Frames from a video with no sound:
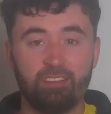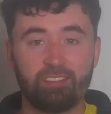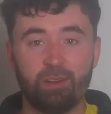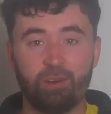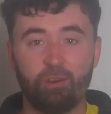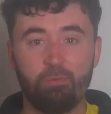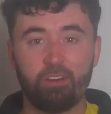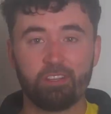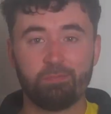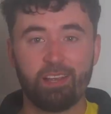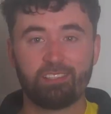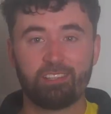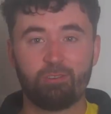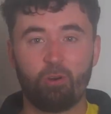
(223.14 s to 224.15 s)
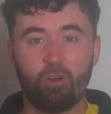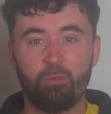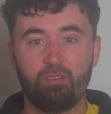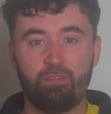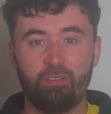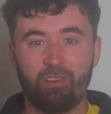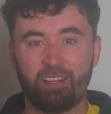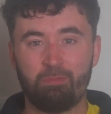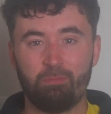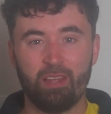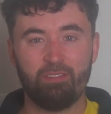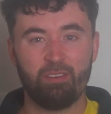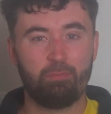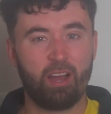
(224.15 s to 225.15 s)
so it almost makes the tournament feel like a bit of a